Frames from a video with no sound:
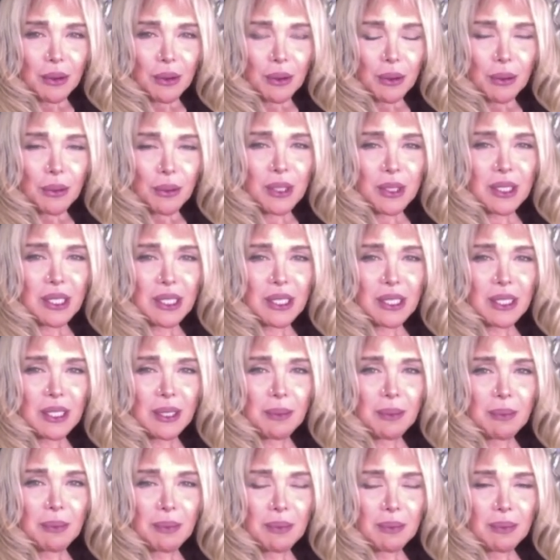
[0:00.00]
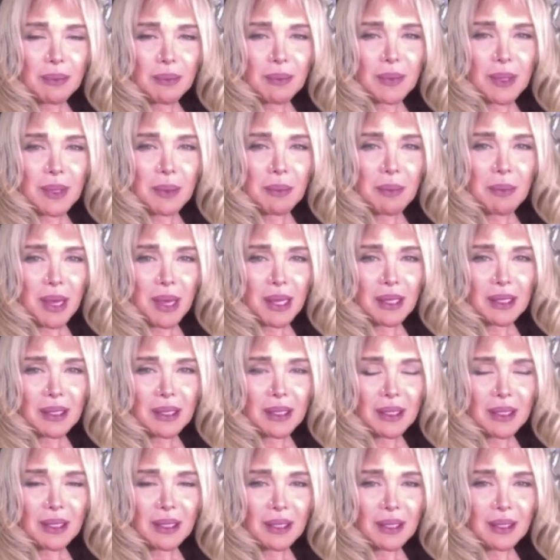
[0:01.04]
which is the
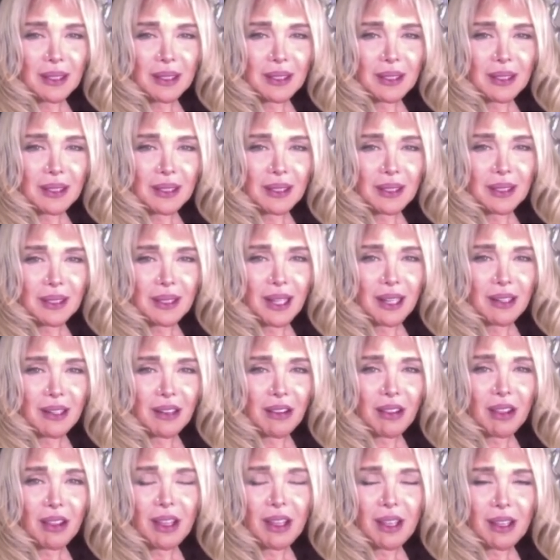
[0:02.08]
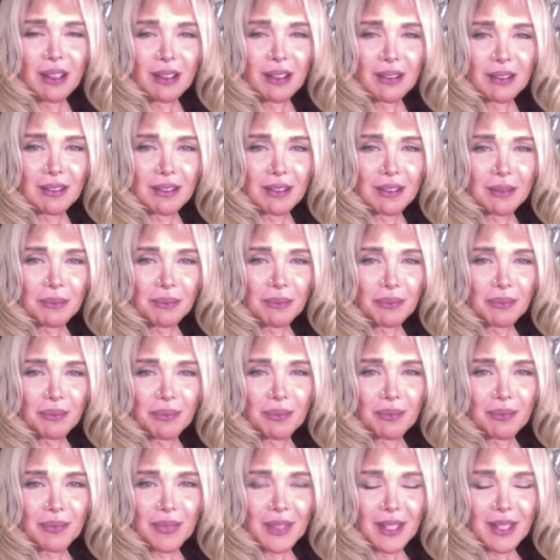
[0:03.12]
mind that thinks,
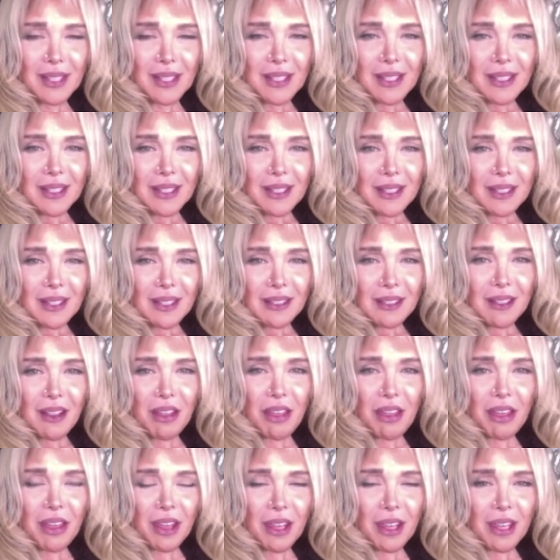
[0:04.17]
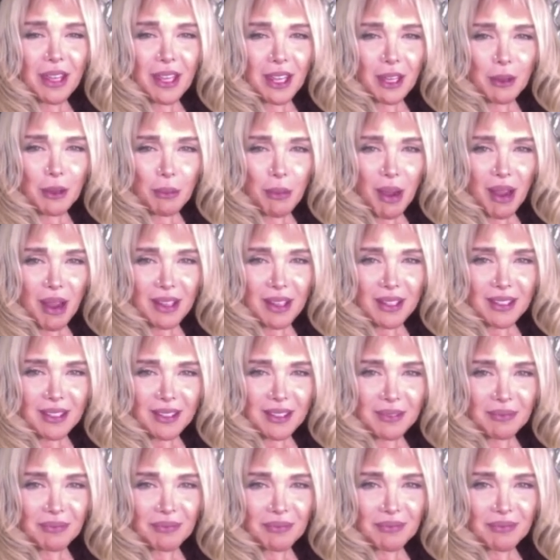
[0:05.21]
the thinking mind,
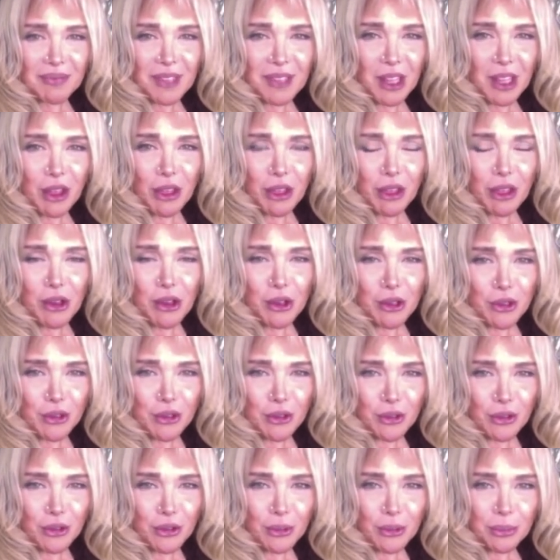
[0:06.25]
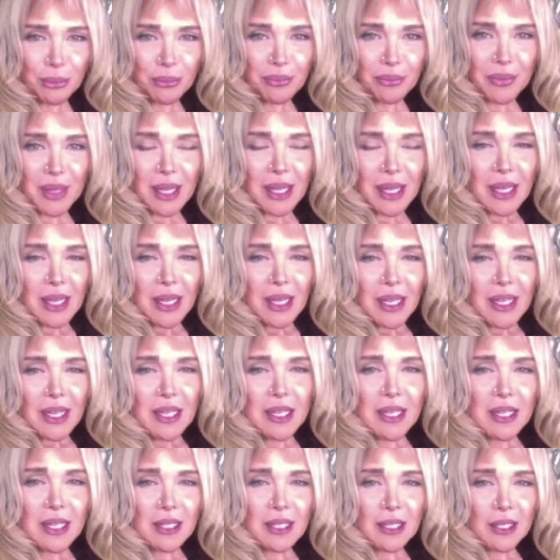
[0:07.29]
the thoughts.
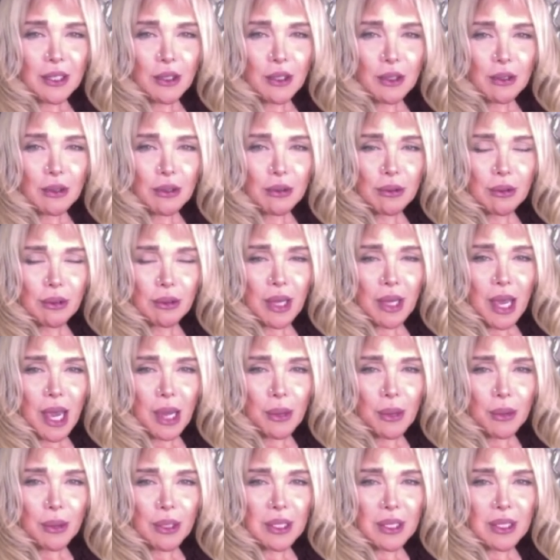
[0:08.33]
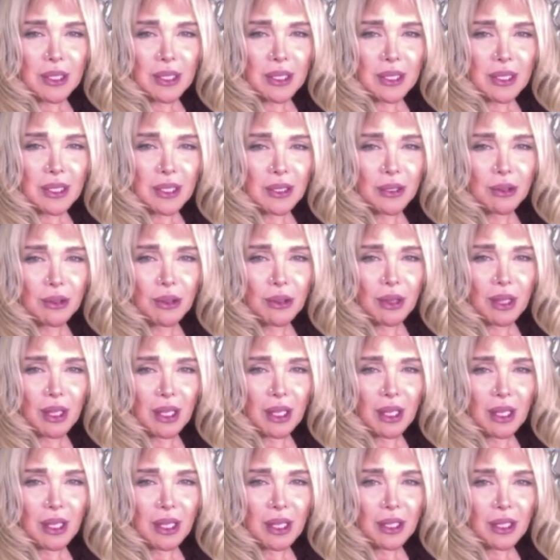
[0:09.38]
Years ago, I was into
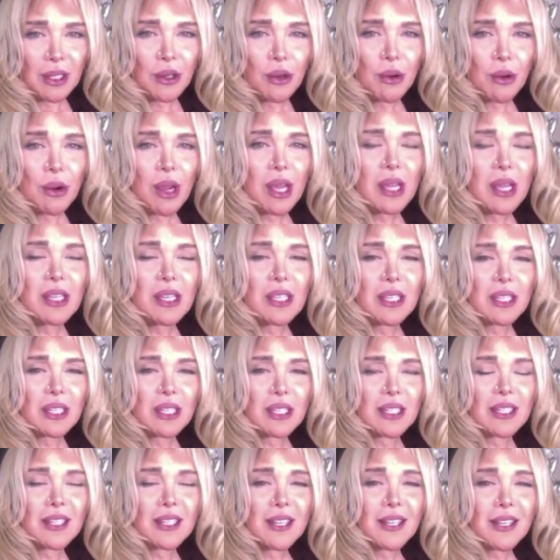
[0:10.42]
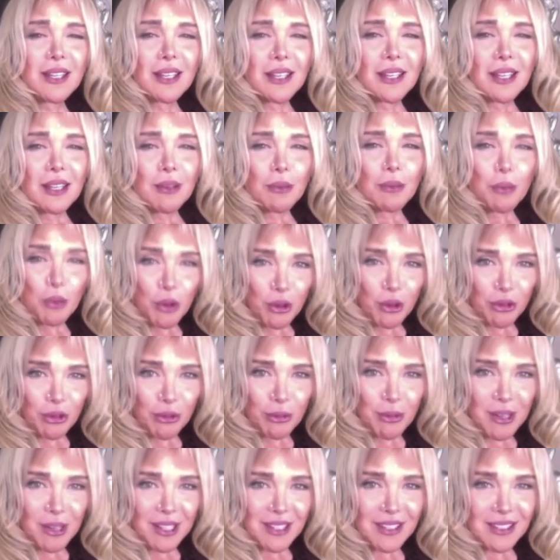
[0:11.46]
the New Age
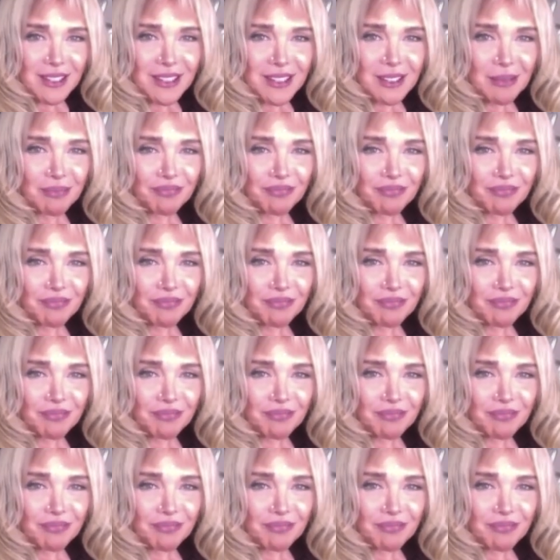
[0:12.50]
movement,